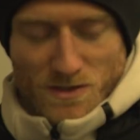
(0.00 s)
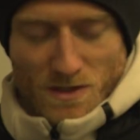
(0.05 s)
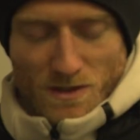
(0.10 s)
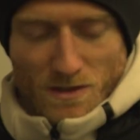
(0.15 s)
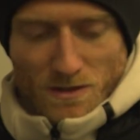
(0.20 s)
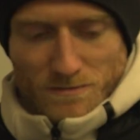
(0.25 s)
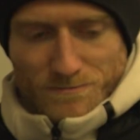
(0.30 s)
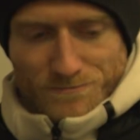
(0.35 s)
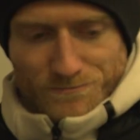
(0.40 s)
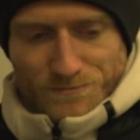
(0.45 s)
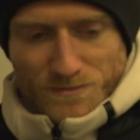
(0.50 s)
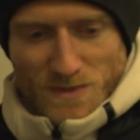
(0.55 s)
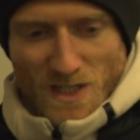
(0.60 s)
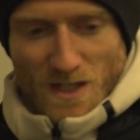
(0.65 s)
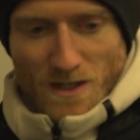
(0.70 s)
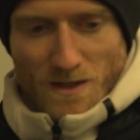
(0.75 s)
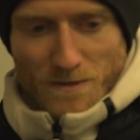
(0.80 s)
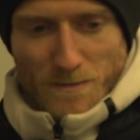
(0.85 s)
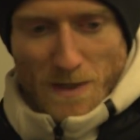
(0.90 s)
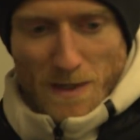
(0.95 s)
So
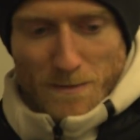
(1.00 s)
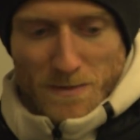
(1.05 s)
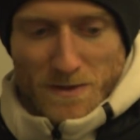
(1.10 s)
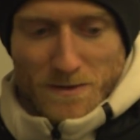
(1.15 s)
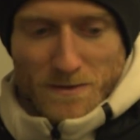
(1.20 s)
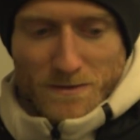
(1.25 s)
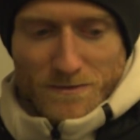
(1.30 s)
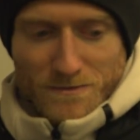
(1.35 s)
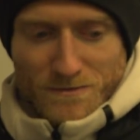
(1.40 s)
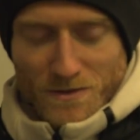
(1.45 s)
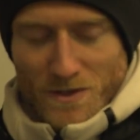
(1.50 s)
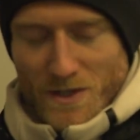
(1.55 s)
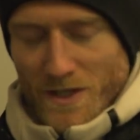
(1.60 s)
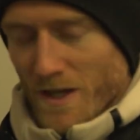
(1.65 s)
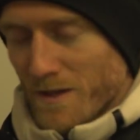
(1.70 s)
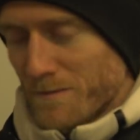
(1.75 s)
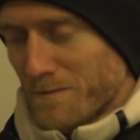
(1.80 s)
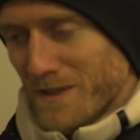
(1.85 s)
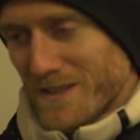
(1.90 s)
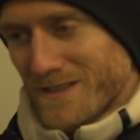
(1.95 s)
yeah, I'm happy for
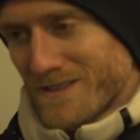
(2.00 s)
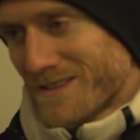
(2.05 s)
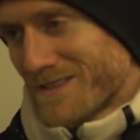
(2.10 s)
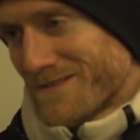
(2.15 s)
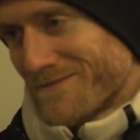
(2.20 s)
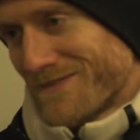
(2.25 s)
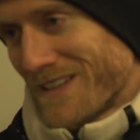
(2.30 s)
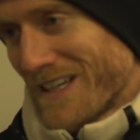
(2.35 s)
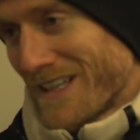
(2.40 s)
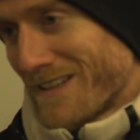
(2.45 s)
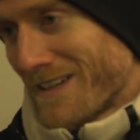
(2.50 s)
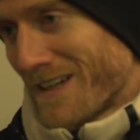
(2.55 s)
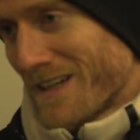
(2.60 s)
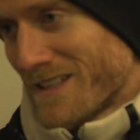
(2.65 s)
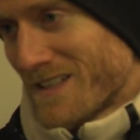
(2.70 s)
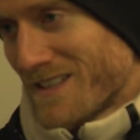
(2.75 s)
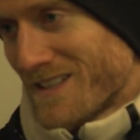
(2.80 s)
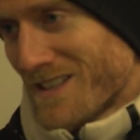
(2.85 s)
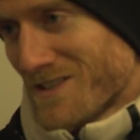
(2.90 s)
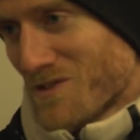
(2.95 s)
that. But at the
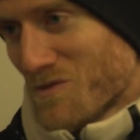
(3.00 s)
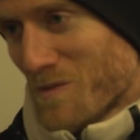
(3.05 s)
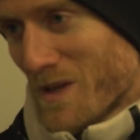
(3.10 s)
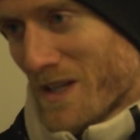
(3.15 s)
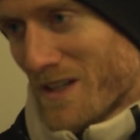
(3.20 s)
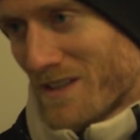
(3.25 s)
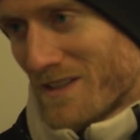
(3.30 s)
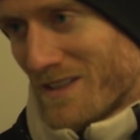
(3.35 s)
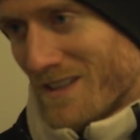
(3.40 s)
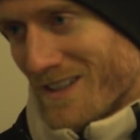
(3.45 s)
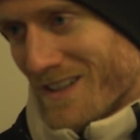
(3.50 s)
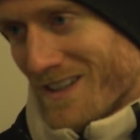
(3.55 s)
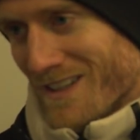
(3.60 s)
end, it doesn't matter.